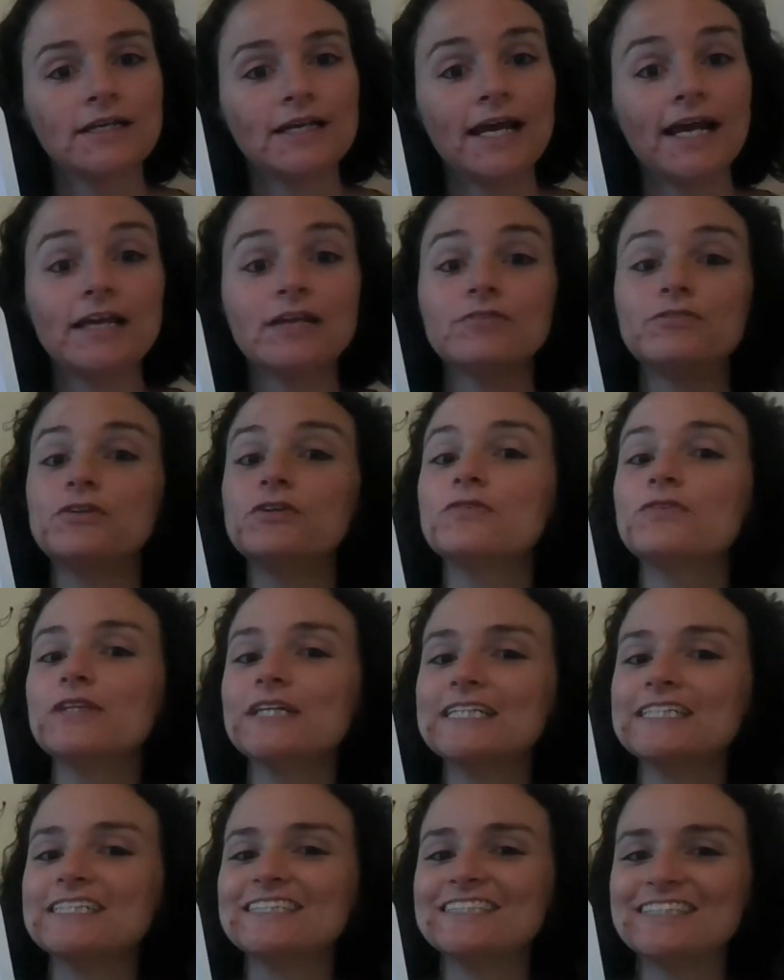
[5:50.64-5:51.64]
And if you've
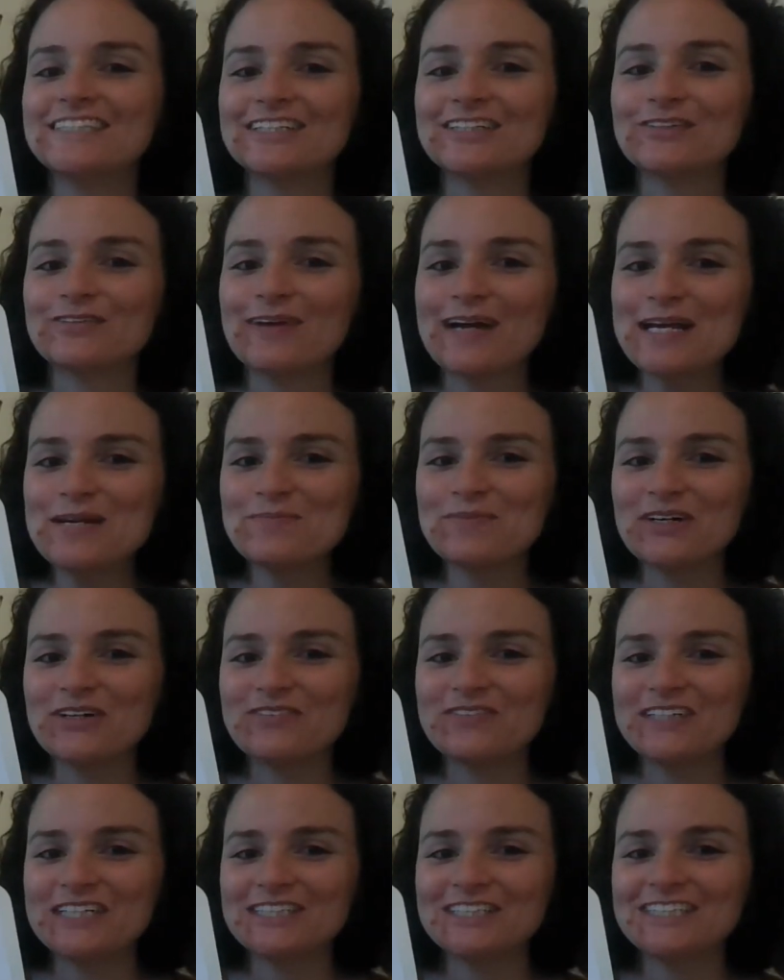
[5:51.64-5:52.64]
listened to the rainbow
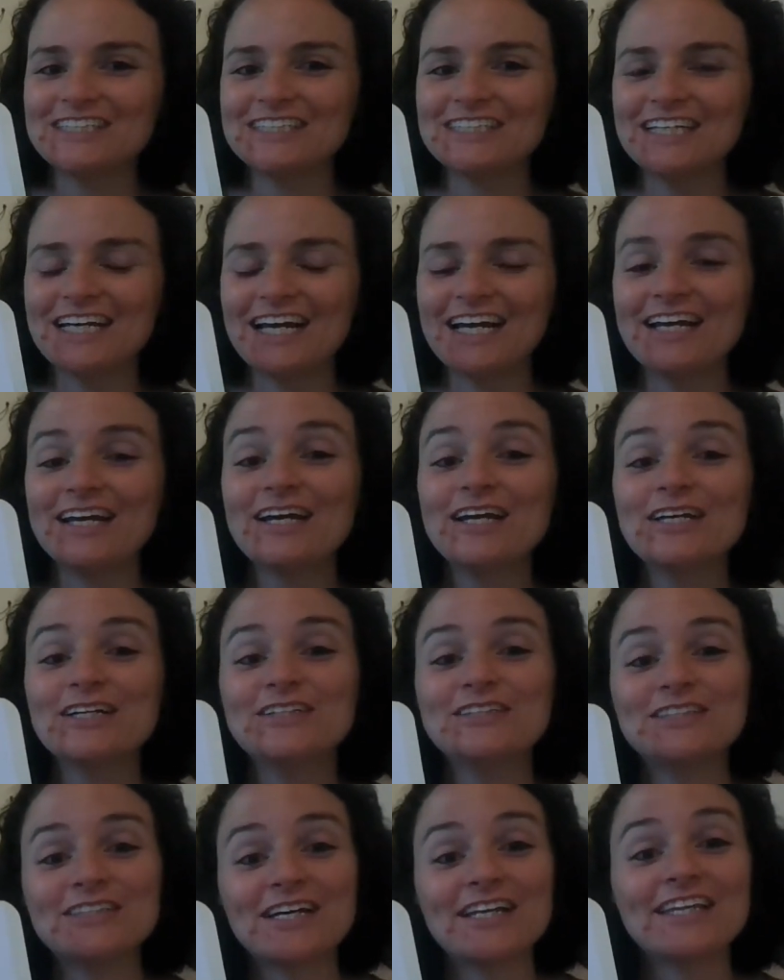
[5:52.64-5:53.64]
fish today,
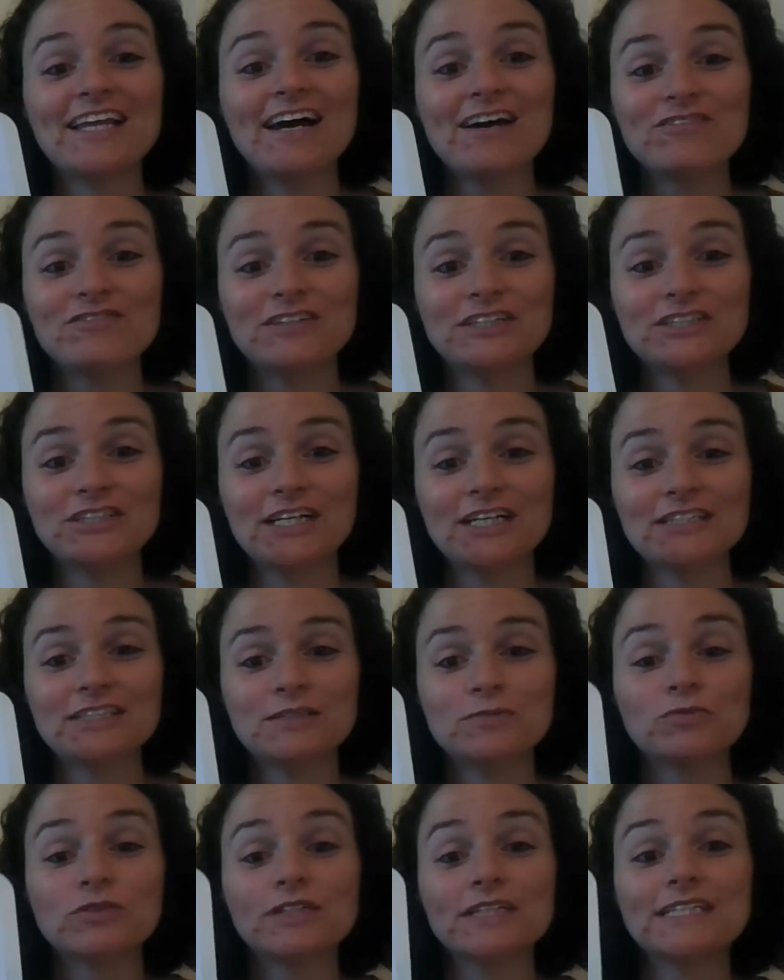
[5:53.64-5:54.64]
you saw that fish had
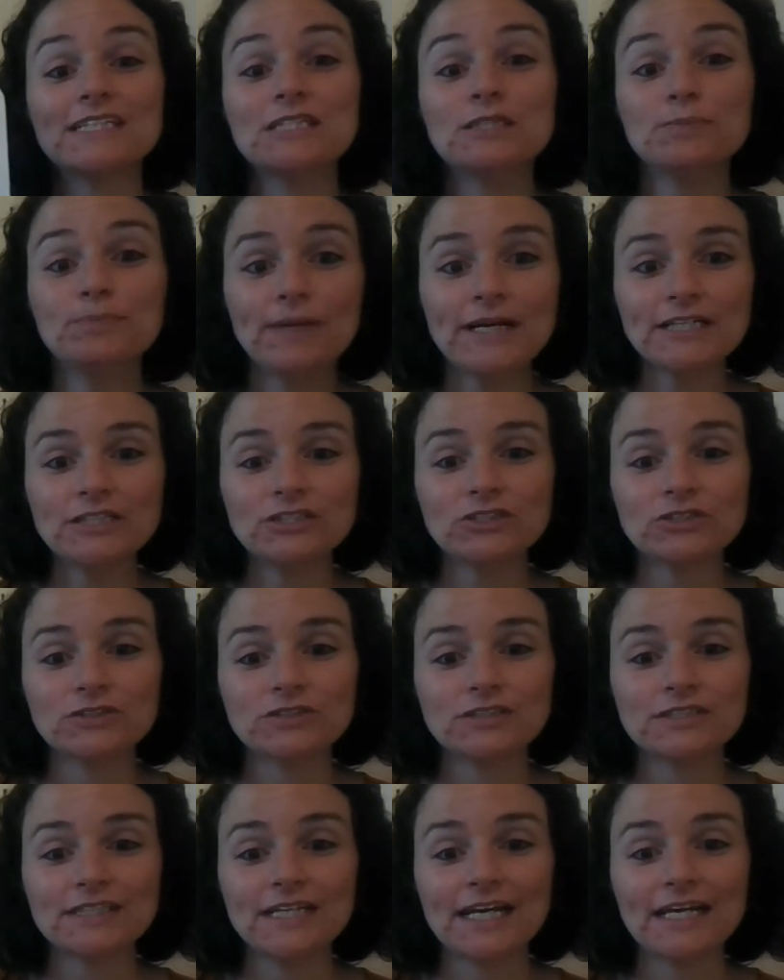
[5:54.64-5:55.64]
some really special
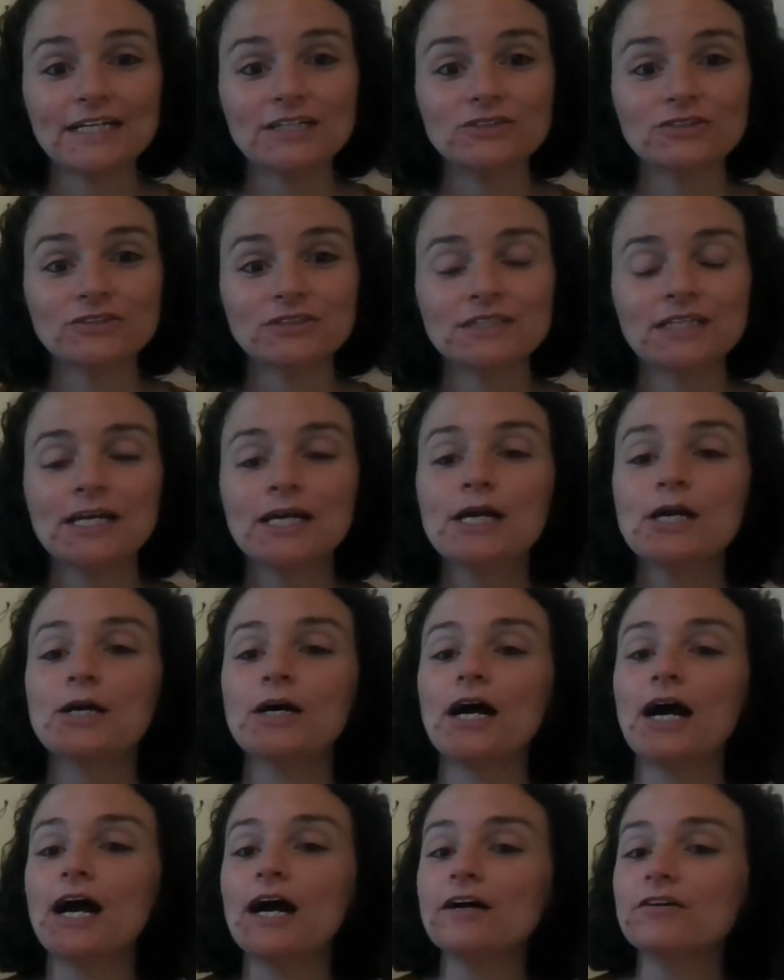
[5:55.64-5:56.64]
scales.
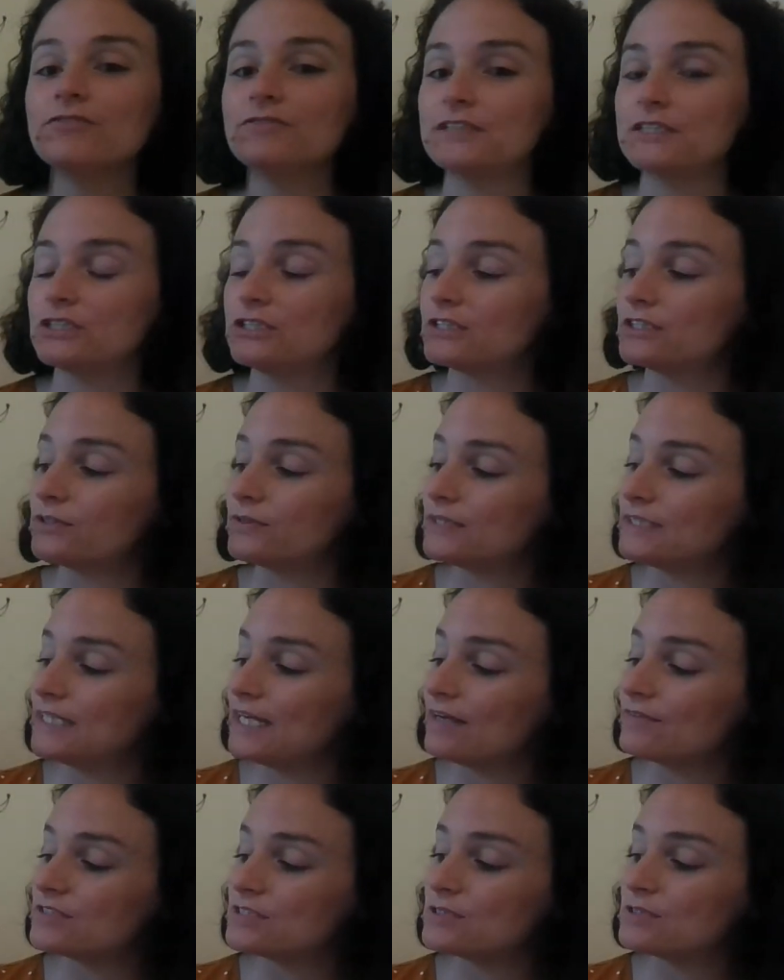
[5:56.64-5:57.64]
Our fish is going to
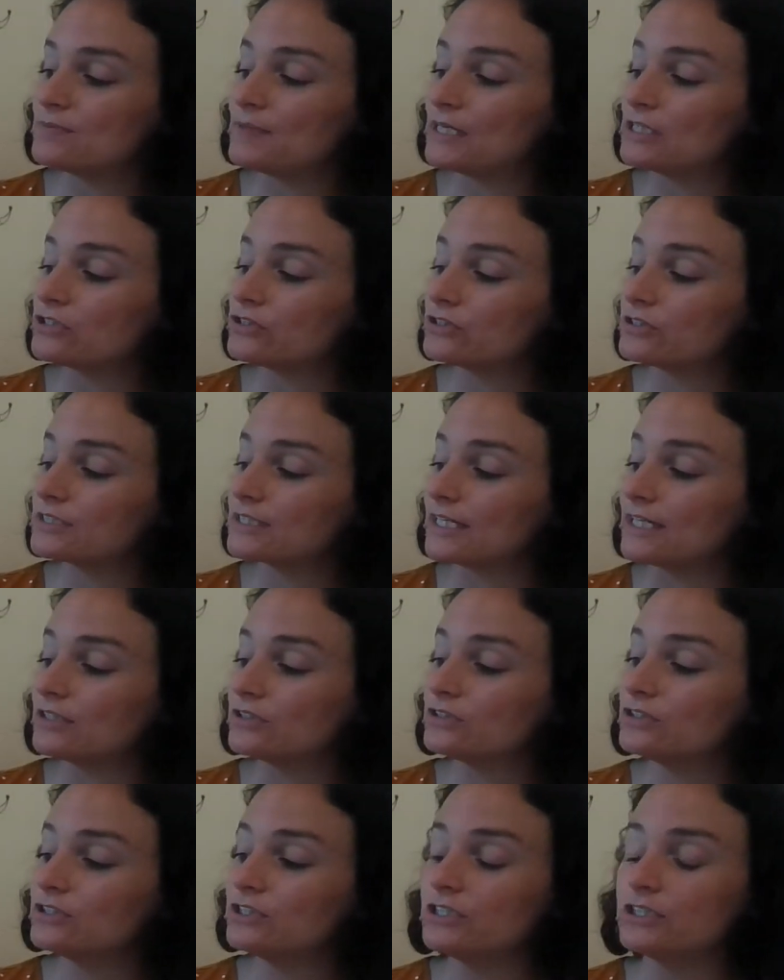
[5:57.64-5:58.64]
have some special
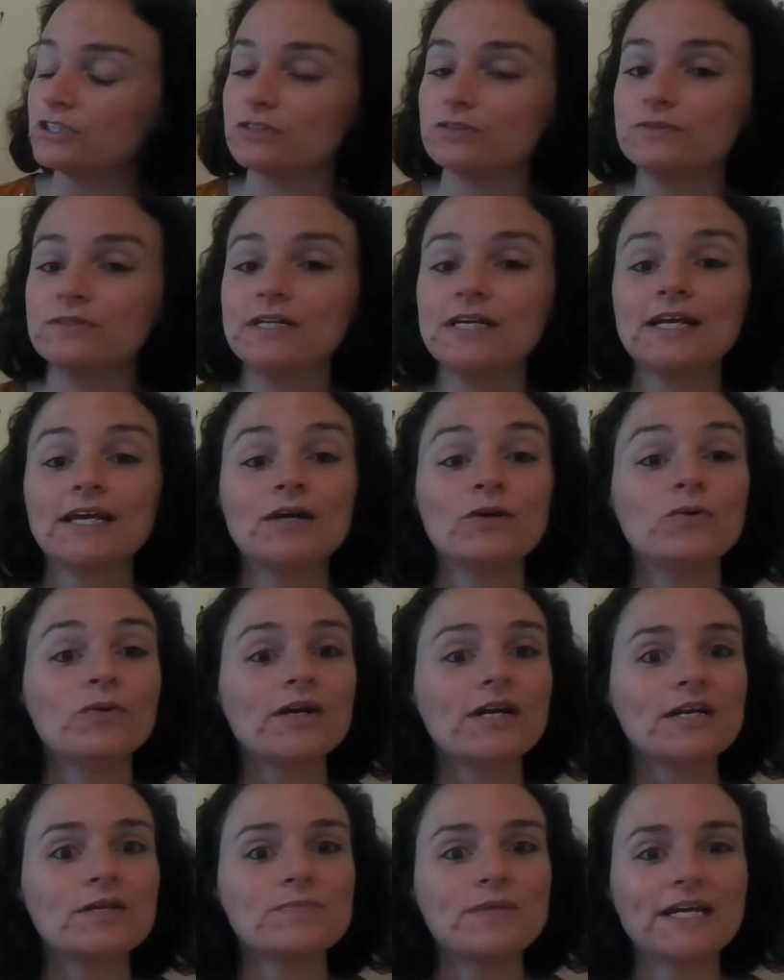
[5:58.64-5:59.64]
scales too. We're
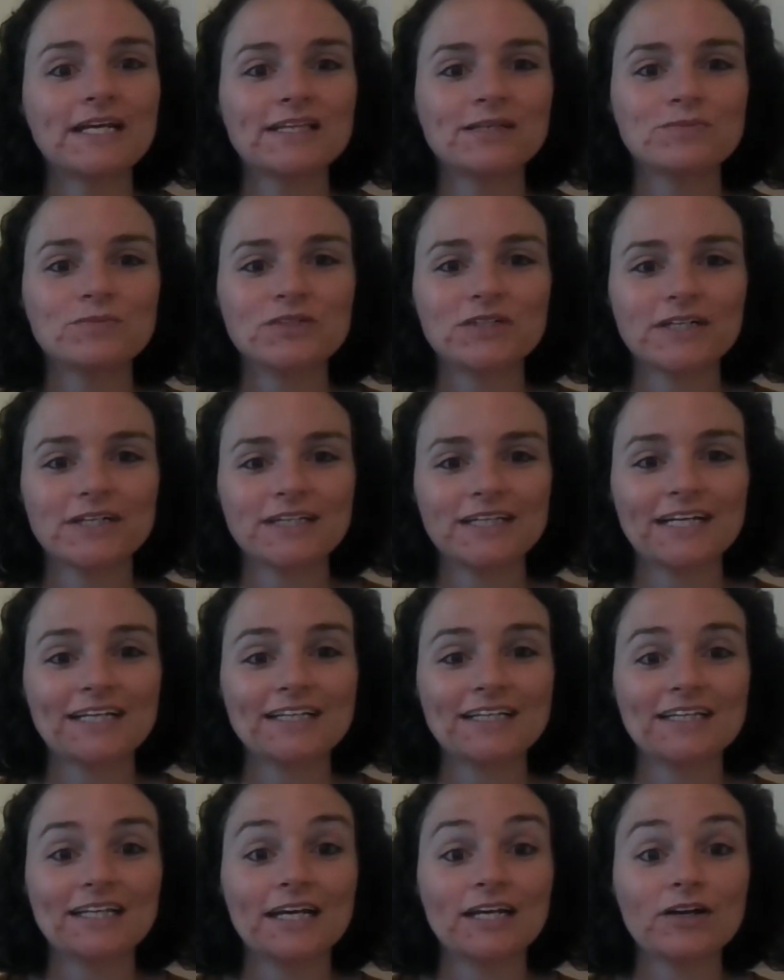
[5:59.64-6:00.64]
going to make them look like
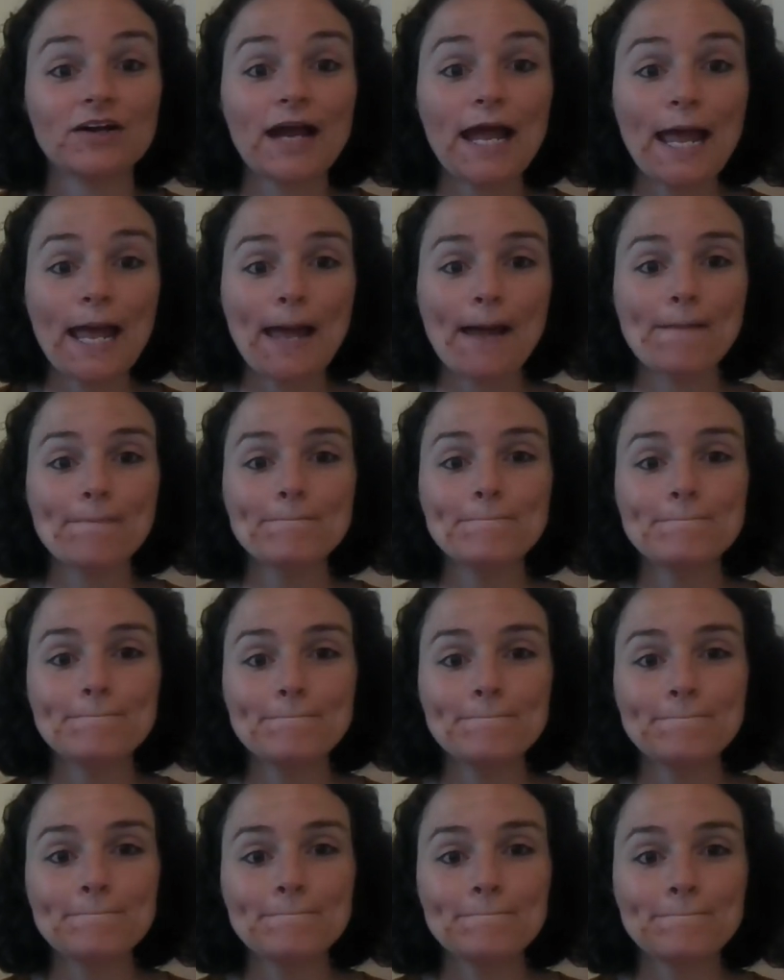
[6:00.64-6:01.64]
the letter M
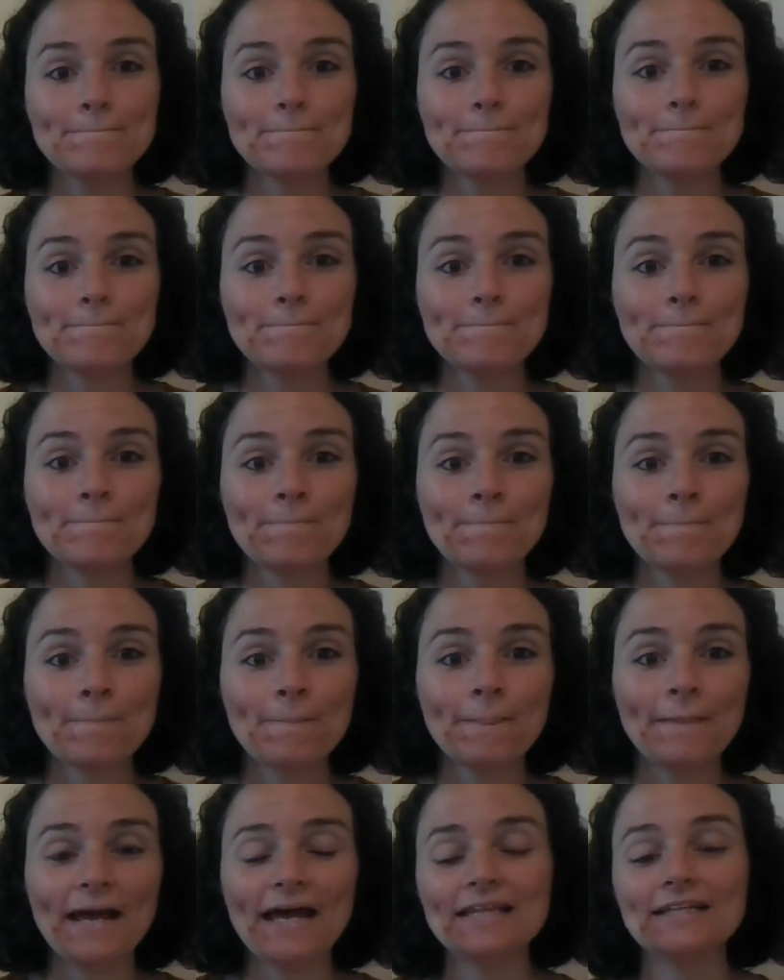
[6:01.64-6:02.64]

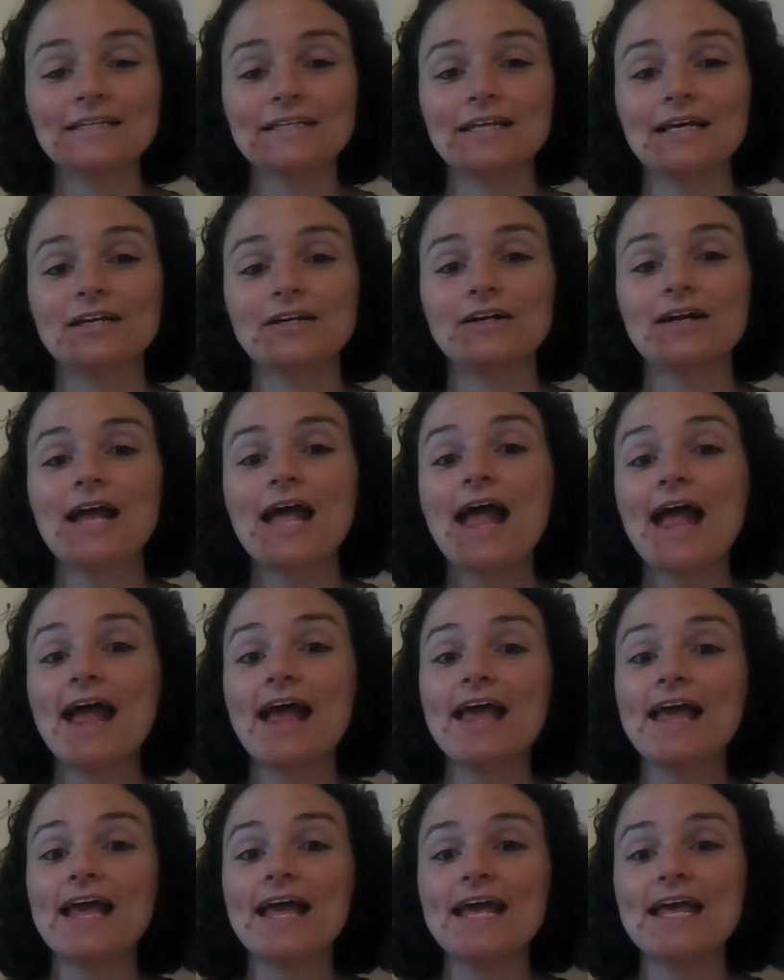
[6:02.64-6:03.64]
and the letter
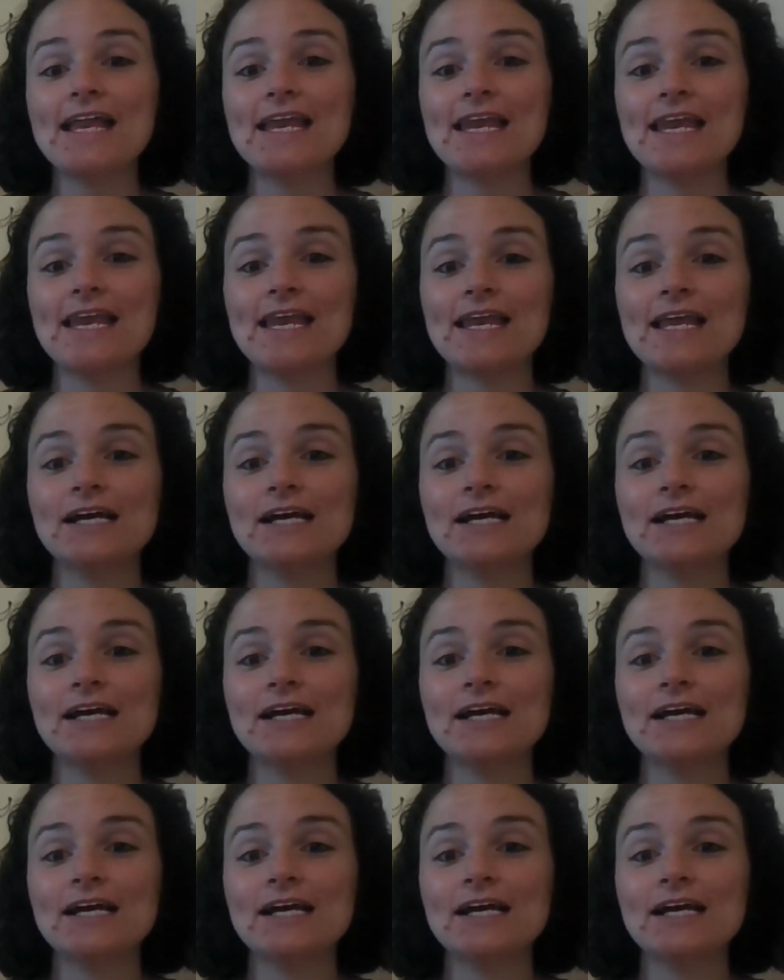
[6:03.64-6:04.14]
N.